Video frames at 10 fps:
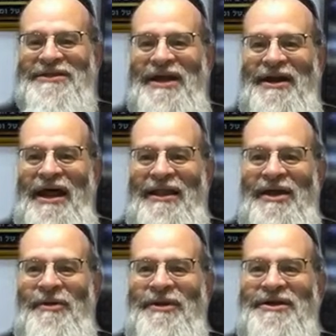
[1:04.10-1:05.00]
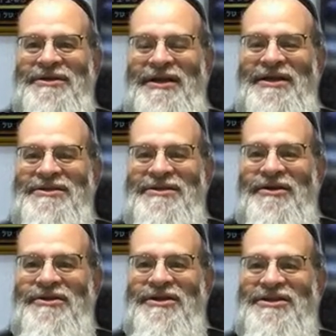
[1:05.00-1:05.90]
that are not a liquid, there's an
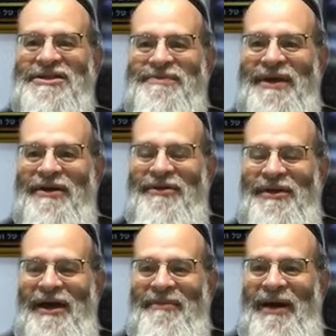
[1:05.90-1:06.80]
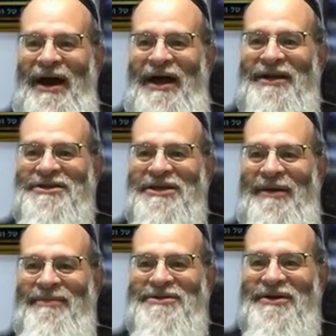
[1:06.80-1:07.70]
isser to smear them on
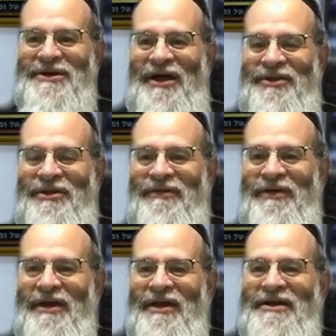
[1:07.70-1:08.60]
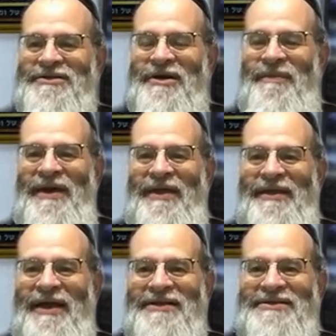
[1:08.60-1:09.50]
Shabbos or Yom Tov. So being that
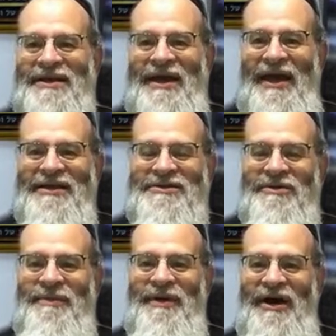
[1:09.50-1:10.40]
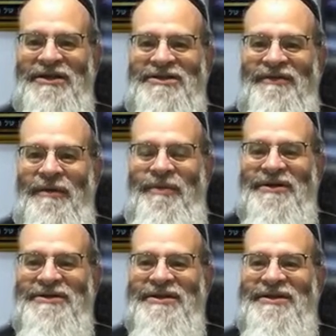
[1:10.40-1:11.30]
that's the case, it would be also for a
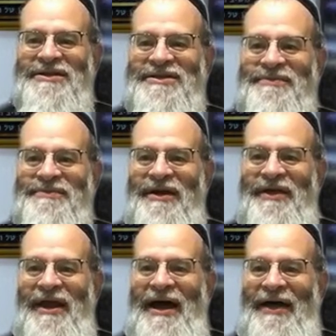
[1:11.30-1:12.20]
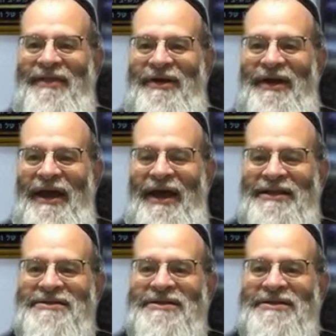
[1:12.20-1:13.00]
person to smear that on their hand.